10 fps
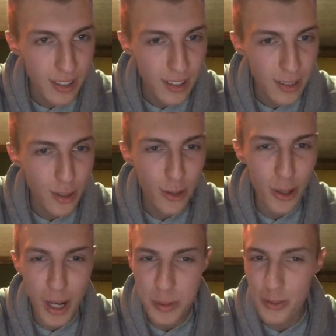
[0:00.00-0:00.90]
Still no
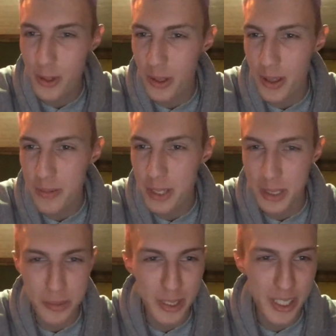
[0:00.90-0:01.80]
option for a thumbnail,
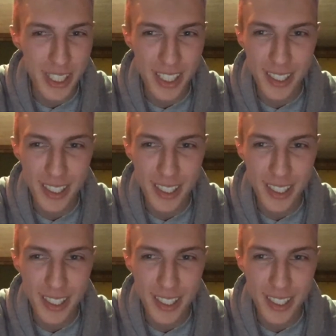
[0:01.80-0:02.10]
but yeah.